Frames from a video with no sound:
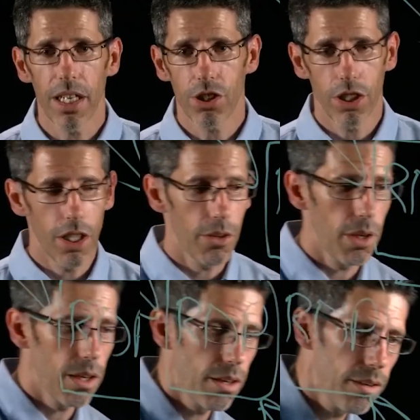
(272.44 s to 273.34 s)
Patching
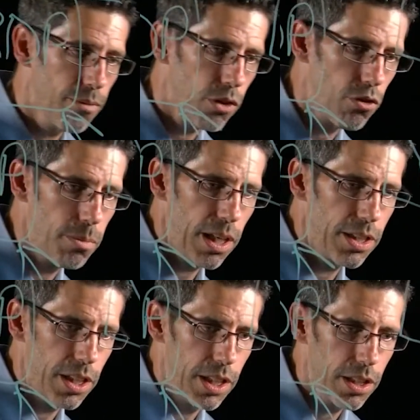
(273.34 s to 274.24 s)
known
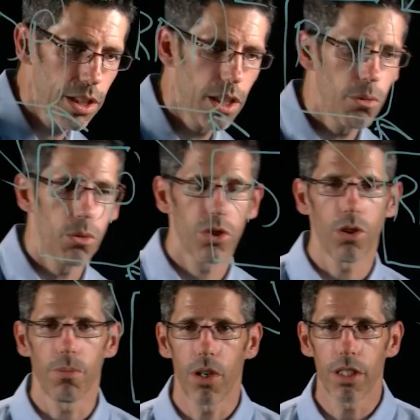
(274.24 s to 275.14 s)
vulnerabilities will
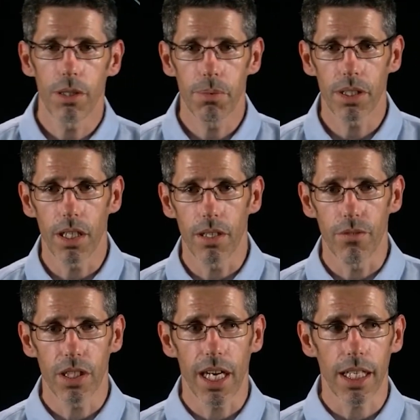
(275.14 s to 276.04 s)
stop 90%
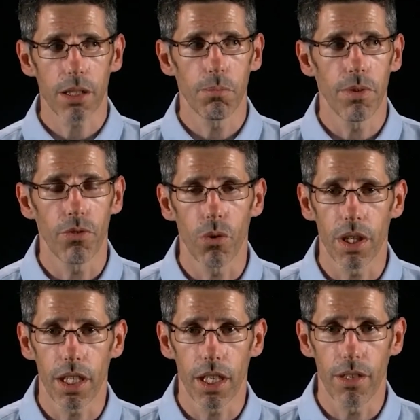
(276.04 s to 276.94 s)
of attacks
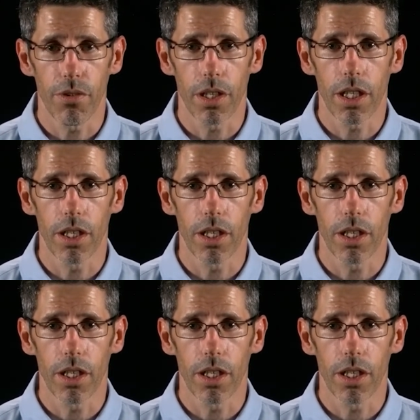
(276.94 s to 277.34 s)
before they can even